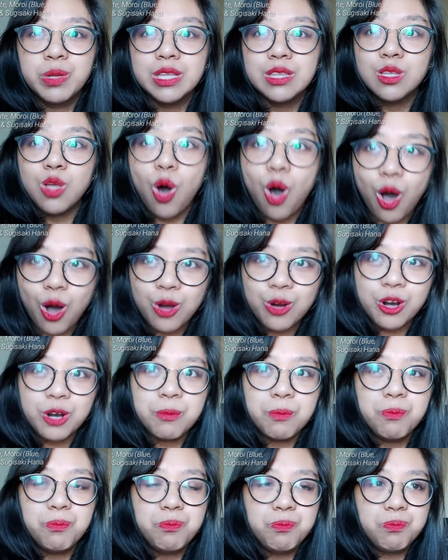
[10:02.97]

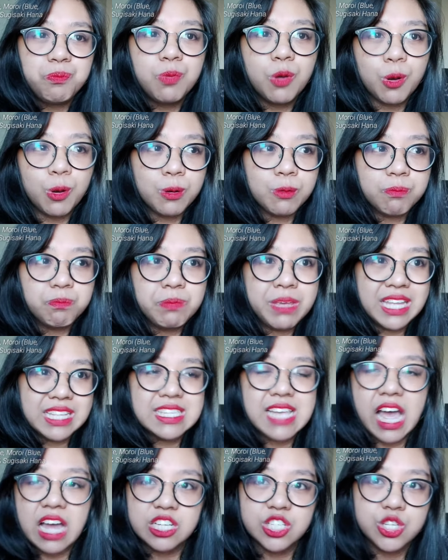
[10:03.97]
belong or be
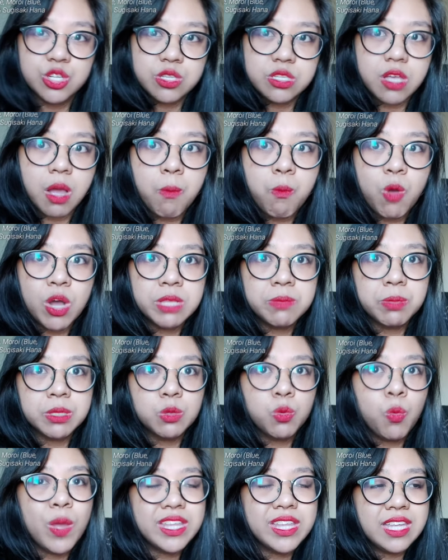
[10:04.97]
attached to someone,
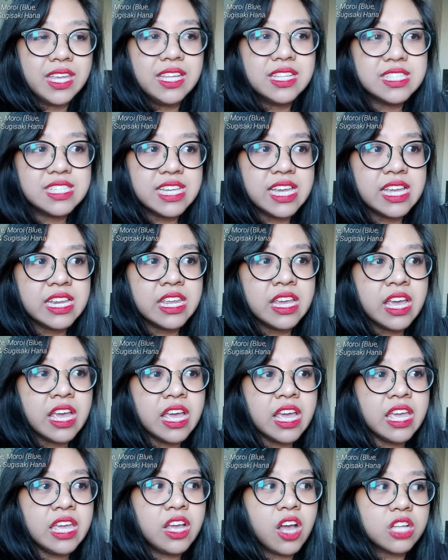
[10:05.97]
but when he did,
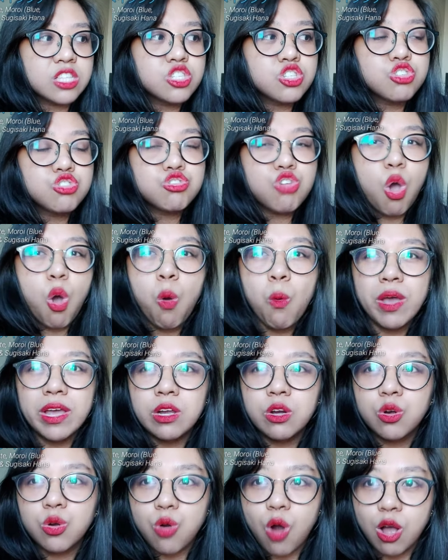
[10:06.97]
he got so
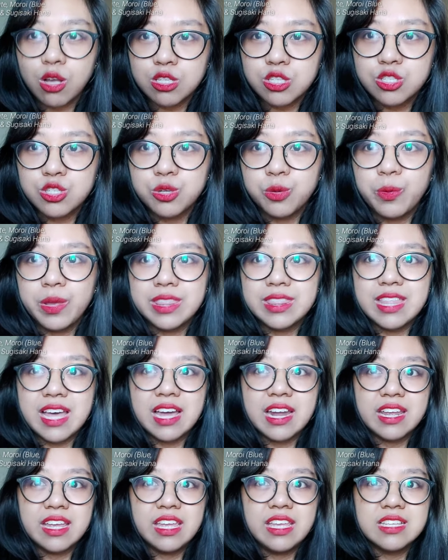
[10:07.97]
engrossed to it
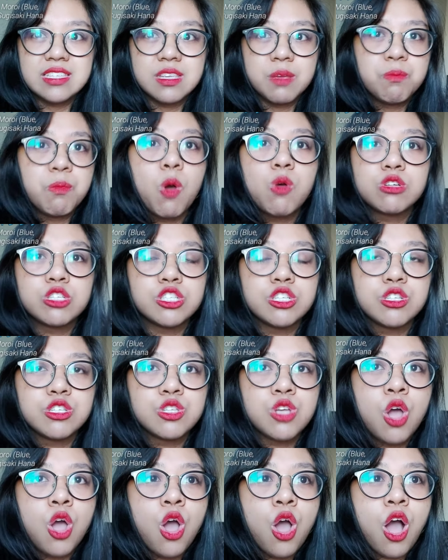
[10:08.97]
that his
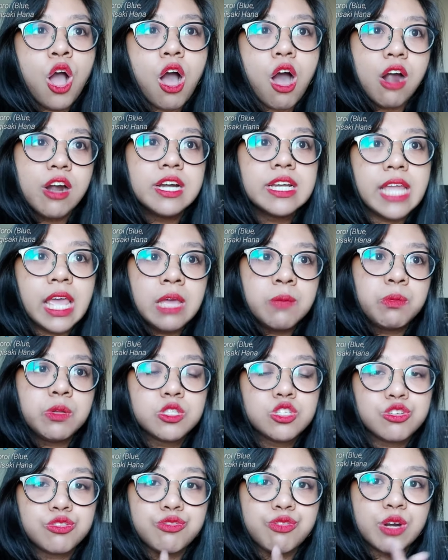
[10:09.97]
emotions aren't
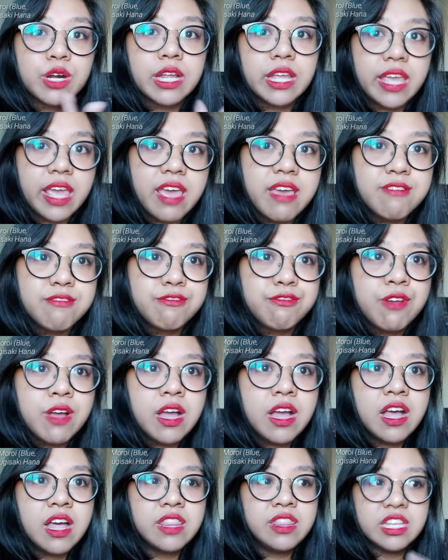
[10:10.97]
able to forgive
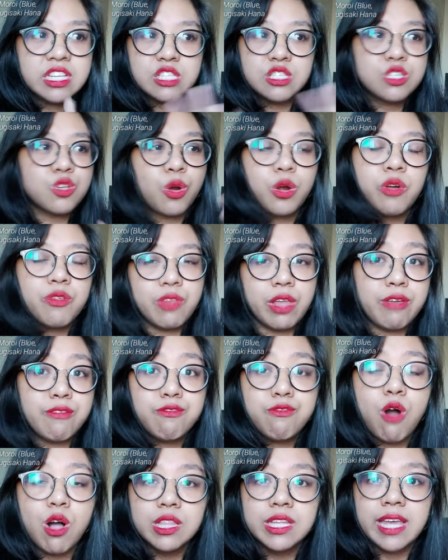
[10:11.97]
this sort of like
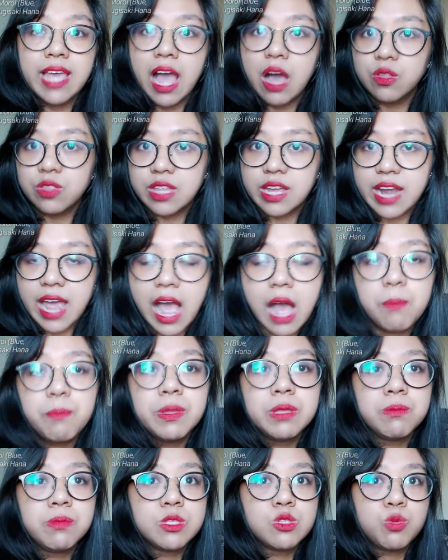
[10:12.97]
falling out that
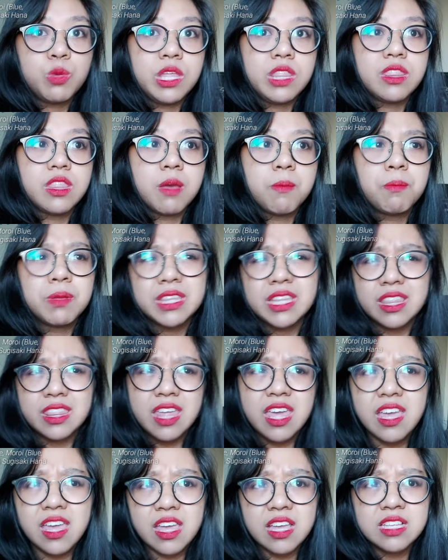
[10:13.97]
happened between them. But the
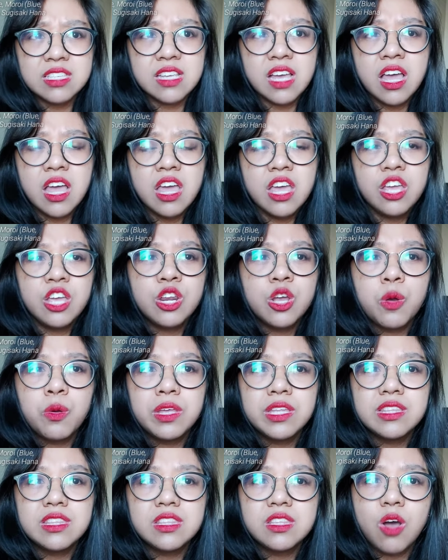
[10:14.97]
thing is, you know,
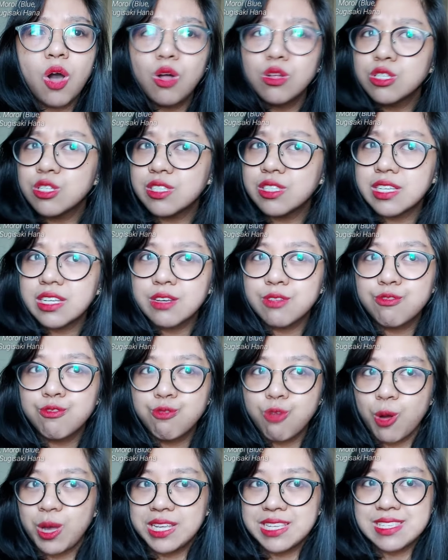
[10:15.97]
he also didn't
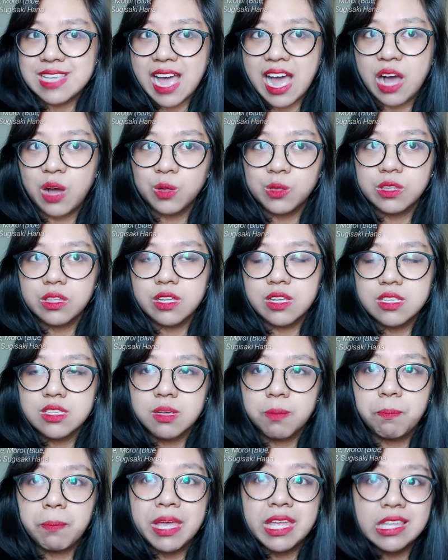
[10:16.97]
voice out
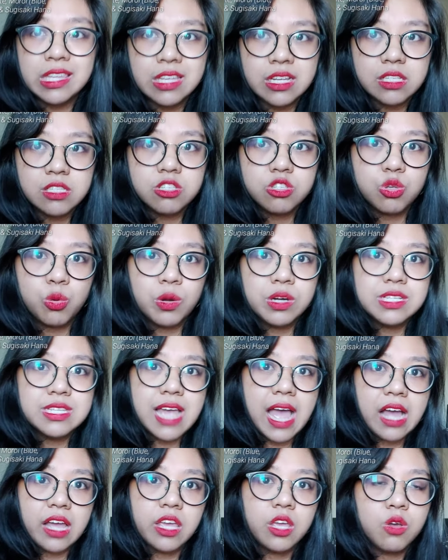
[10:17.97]
his opinions towards
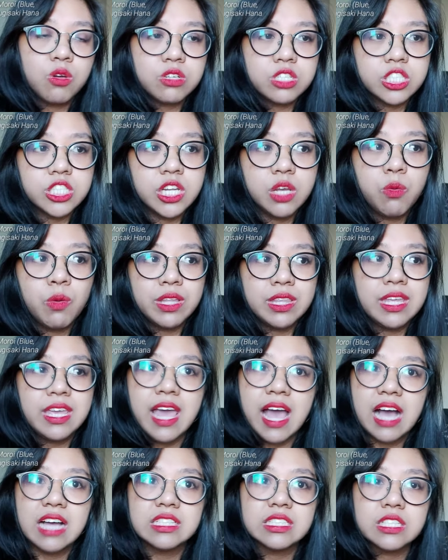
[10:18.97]
Akiyoshi when
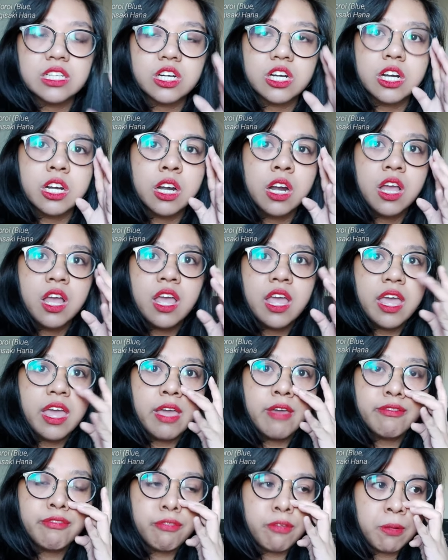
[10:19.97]
he asked her
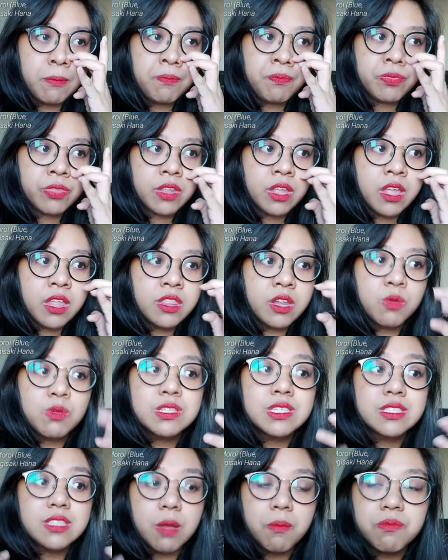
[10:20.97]
if there
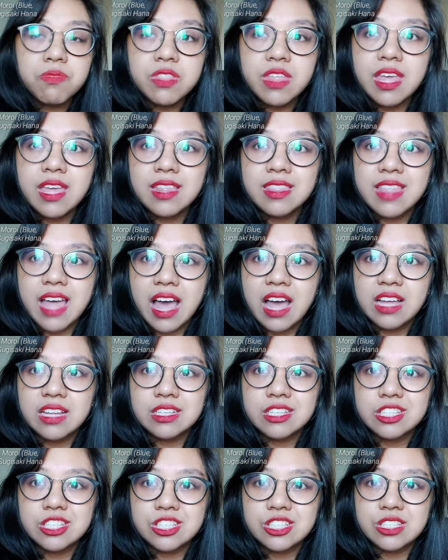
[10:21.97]
was something
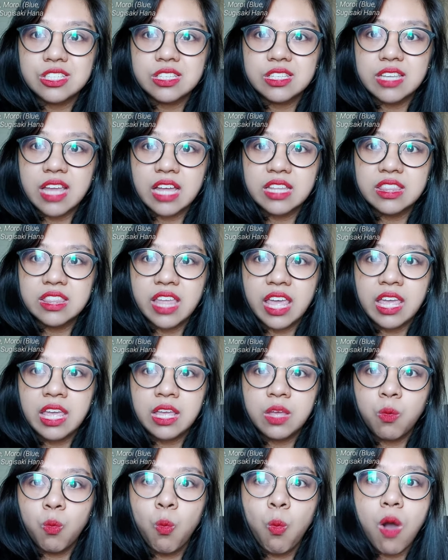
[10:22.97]
that
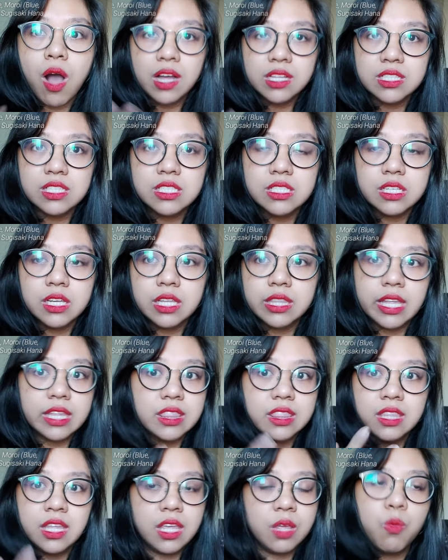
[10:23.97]
he wants
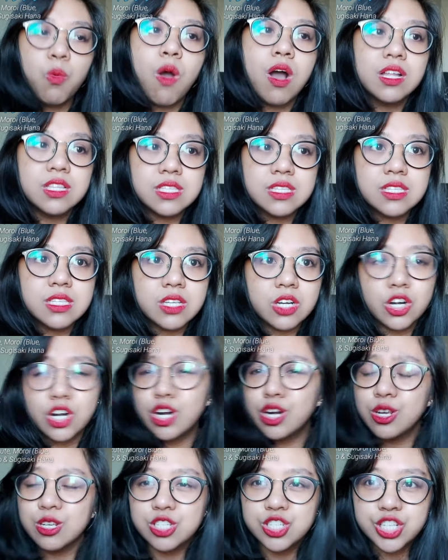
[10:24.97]

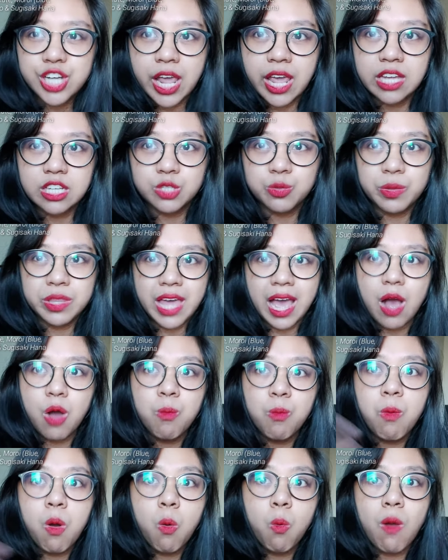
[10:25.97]
her to change with
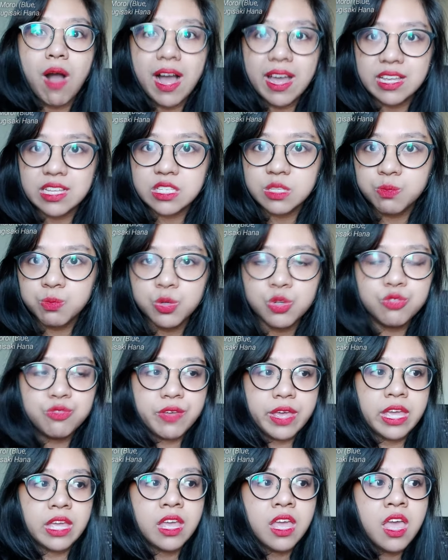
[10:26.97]
how Moai is
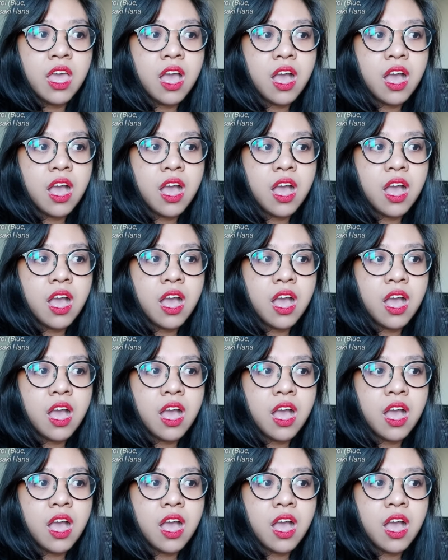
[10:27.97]
moving.